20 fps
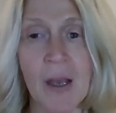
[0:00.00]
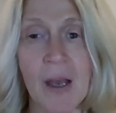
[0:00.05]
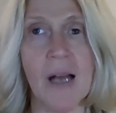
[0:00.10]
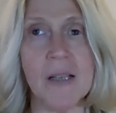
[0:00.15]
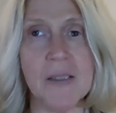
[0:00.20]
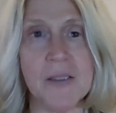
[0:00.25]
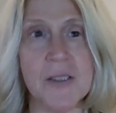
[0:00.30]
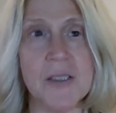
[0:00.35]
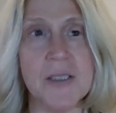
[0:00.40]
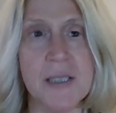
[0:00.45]

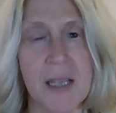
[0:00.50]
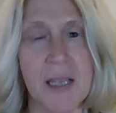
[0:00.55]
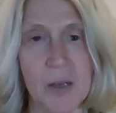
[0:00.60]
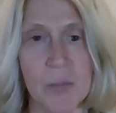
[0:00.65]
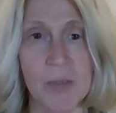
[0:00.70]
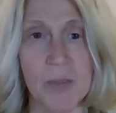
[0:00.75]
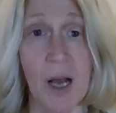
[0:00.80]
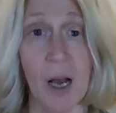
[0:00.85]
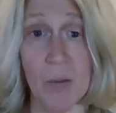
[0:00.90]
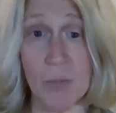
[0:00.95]
As you said,
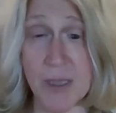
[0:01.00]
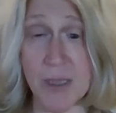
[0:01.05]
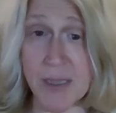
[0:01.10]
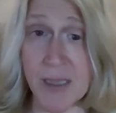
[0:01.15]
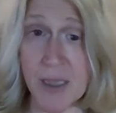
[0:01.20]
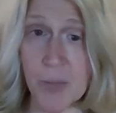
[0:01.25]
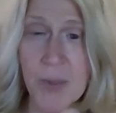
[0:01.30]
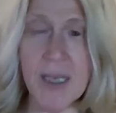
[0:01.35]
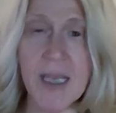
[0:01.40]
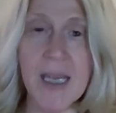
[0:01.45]
I'm a
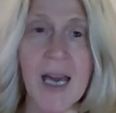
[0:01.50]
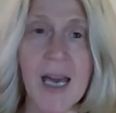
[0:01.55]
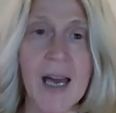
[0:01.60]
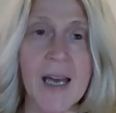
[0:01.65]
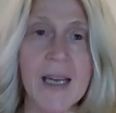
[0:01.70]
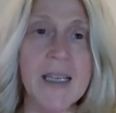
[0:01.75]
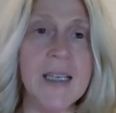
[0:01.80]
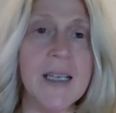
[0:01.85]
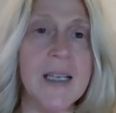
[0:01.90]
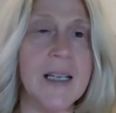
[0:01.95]

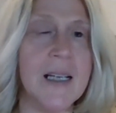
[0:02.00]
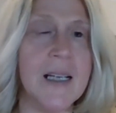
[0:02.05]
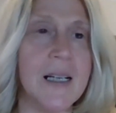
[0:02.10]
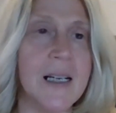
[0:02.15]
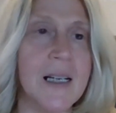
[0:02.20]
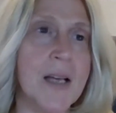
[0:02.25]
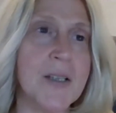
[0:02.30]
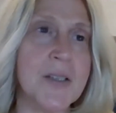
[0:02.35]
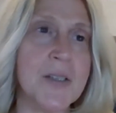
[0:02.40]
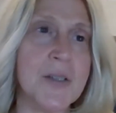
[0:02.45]
CPA.
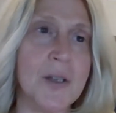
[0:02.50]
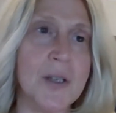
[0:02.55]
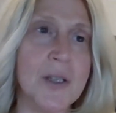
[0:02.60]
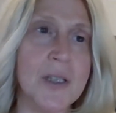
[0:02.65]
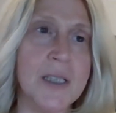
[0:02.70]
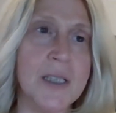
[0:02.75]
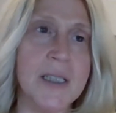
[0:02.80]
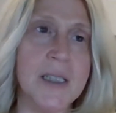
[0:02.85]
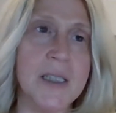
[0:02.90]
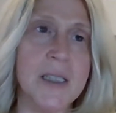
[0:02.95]
I
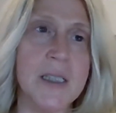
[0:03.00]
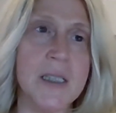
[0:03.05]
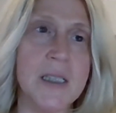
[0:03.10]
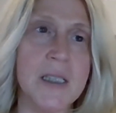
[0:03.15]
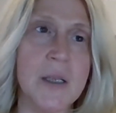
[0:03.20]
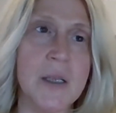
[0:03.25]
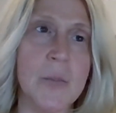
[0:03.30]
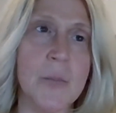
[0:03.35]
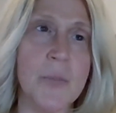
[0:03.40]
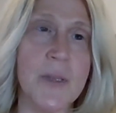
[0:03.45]
started
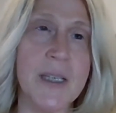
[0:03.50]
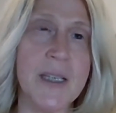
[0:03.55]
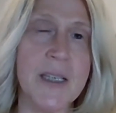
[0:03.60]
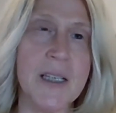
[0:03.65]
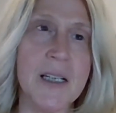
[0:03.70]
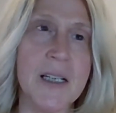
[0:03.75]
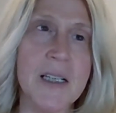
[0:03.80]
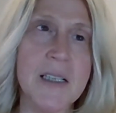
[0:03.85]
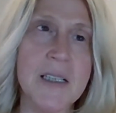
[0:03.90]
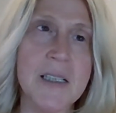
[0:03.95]

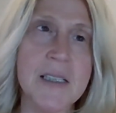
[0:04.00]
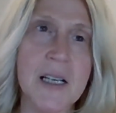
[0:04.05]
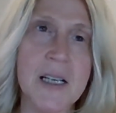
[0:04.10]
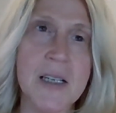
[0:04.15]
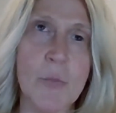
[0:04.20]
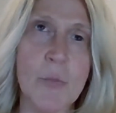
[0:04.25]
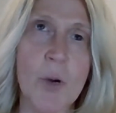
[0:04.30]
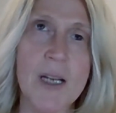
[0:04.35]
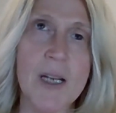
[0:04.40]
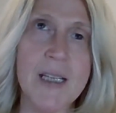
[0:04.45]
because
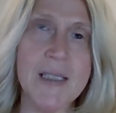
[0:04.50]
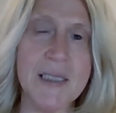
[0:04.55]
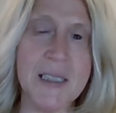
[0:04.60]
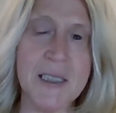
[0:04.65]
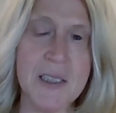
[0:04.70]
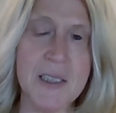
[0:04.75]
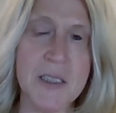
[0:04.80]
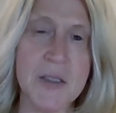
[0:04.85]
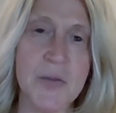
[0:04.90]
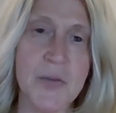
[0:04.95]
I went
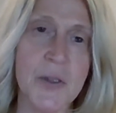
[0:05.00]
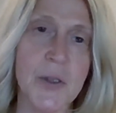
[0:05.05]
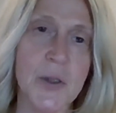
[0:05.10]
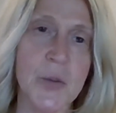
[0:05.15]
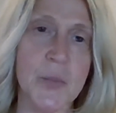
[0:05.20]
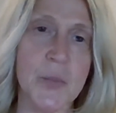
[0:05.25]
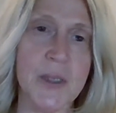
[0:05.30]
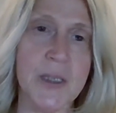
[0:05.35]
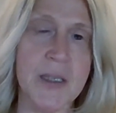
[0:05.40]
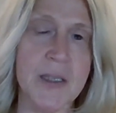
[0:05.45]
into this
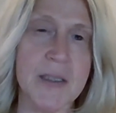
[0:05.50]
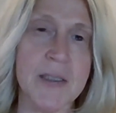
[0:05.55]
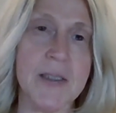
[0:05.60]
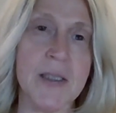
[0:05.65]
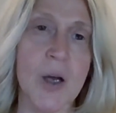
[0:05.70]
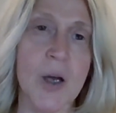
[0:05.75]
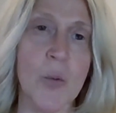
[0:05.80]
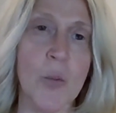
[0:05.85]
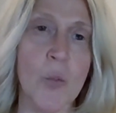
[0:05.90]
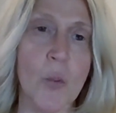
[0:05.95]
field because
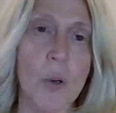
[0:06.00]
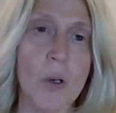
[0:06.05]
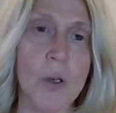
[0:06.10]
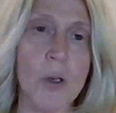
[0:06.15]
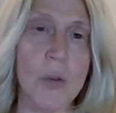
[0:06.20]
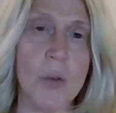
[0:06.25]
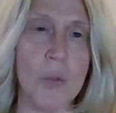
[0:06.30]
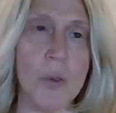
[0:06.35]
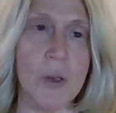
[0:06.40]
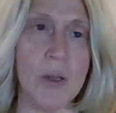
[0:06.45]
I
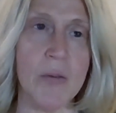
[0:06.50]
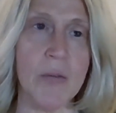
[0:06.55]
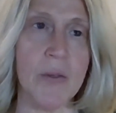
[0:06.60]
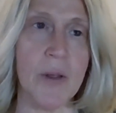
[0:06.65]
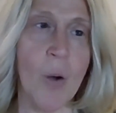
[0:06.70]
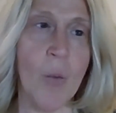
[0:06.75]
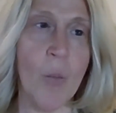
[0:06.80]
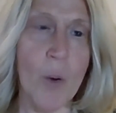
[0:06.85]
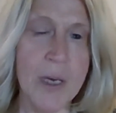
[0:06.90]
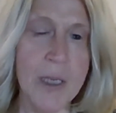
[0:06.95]

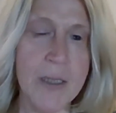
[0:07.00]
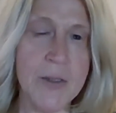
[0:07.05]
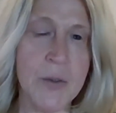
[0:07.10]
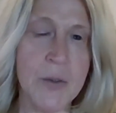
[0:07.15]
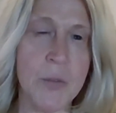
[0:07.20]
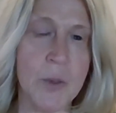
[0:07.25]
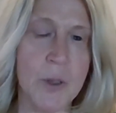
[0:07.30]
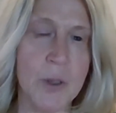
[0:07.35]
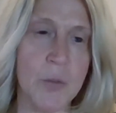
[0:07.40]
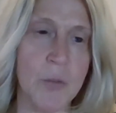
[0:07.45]
wanted
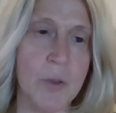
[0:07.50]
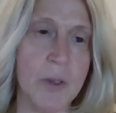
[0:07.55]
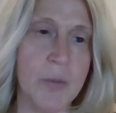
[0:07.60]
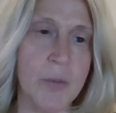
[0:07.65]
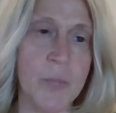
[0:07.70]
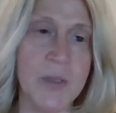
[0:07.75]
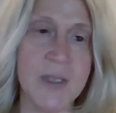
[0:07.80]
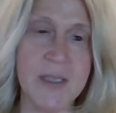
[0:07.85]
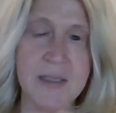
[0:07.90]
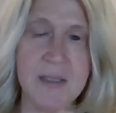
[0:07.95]
to work
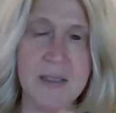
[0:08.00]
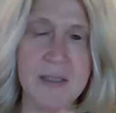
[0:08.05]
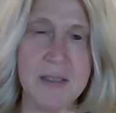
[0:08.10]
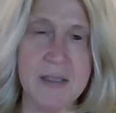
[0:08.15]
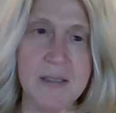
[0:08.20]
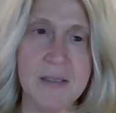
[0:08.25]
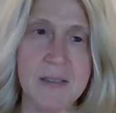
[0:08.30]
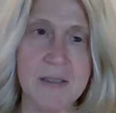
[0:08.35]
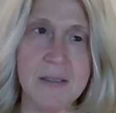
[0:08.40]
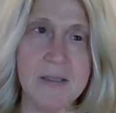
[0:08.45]
with
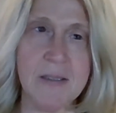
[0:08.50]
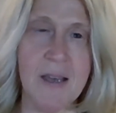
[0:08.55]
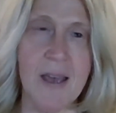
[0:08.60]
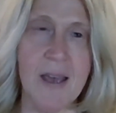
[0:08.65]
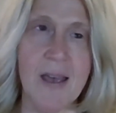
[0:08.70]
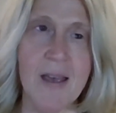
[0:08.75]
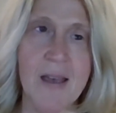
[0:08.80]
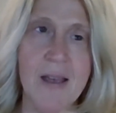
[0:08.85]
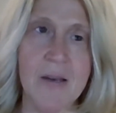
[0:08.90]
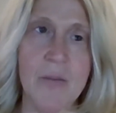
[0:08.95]
businesses.
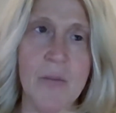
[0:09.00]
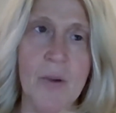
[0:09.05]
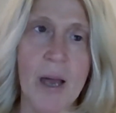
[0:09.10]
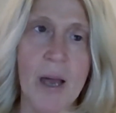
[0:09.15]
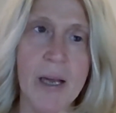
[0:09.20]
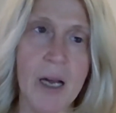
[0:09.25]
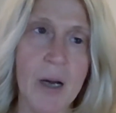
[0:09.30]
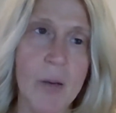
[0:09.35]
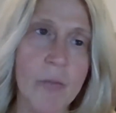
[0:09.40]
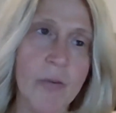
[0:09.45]
And
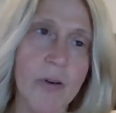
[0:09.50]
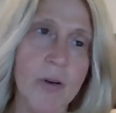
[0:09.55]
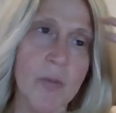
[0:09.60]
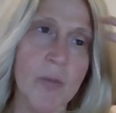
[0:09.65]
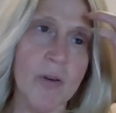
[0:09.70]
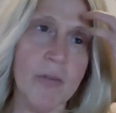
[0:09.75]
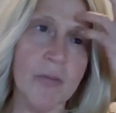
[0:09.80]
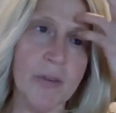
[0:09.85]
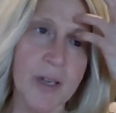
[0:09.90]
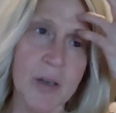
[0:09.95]
I come from
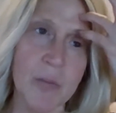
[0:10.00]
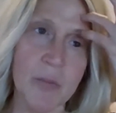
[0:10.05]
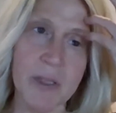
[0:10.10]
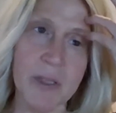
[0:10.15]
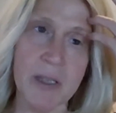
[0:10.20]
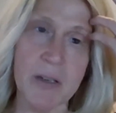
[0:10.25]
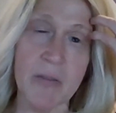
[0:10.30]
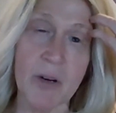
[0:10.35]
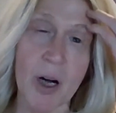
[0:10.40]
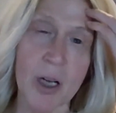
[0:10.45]
a
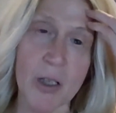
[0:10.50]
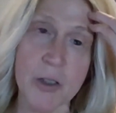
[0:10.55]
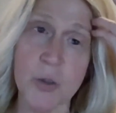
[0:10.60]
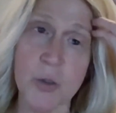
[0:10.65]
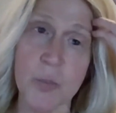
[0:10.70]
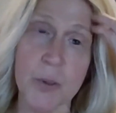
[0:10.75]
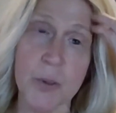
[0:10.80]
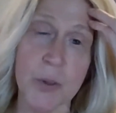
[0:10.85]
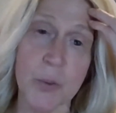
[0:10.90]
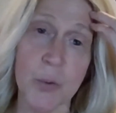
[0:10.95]
family of
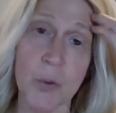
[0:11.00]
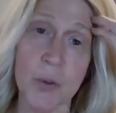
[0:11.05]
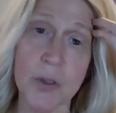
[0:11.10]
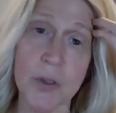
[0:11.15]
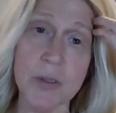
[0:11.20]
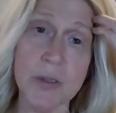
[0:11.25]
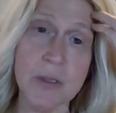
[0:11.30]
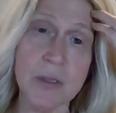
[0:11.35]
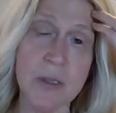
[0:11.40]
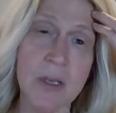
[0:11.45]

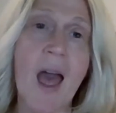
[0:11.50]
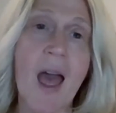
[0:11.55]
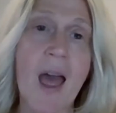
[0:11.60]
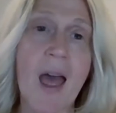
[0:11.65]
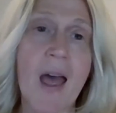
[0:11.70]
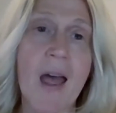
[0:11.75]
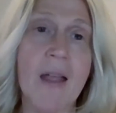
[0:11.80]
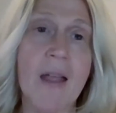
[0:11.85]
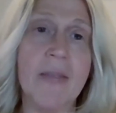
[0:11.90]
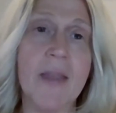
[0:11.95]
entrepreneurs.
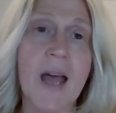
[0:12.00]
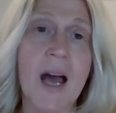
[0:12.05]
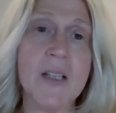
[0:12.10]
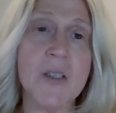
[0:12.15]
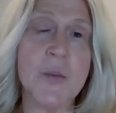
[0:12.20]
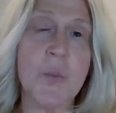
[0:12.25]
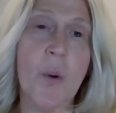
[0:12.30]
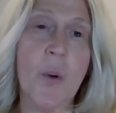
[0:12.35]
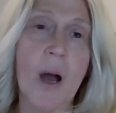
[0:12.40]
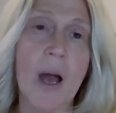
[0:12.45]
And
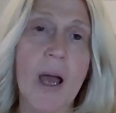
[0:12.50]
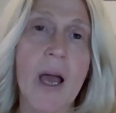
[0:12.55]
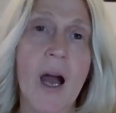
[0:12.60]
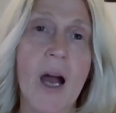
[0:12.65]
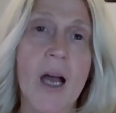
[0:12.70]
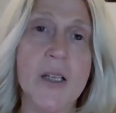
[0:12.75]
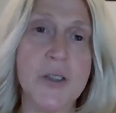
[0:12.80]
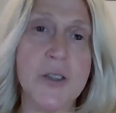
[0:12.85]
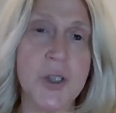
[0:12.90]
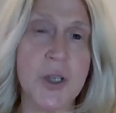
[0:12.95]
that's why
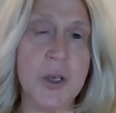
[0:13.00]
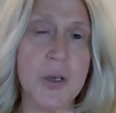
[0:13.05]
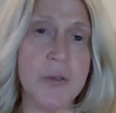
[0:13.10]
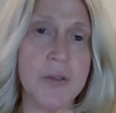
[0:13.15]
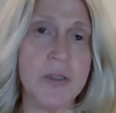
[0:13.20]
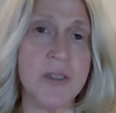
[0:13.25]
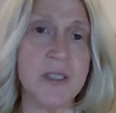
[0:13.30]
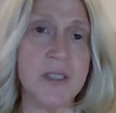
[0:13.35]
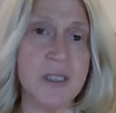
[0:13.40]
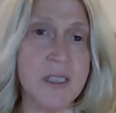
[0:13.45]
I
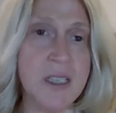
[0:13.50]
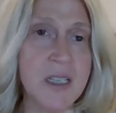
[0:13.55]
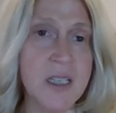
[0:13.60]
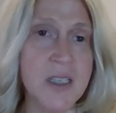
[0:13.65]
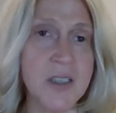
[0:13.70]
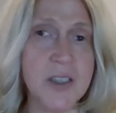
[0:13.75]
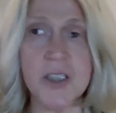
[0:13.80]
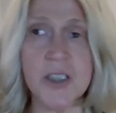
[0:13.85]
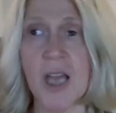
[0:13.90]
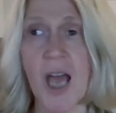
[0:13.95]
chose the
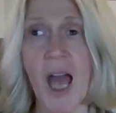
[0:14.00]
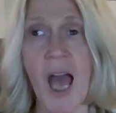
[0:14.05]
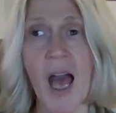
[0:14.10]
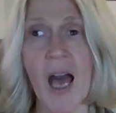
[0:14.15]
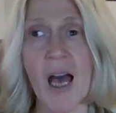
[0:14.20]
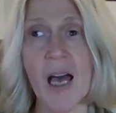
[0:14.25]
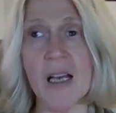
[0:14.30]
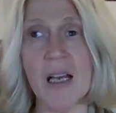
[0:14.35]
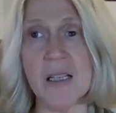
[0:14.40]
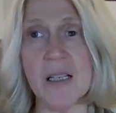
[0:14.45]
niche
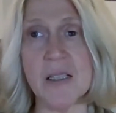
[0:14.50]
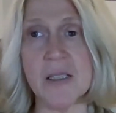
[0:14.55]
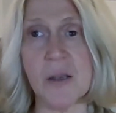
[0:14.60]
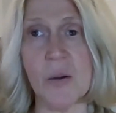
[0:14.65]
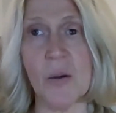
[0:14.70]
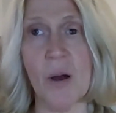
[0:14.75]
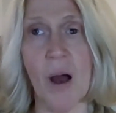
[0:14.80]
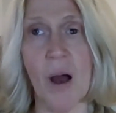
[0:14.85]
as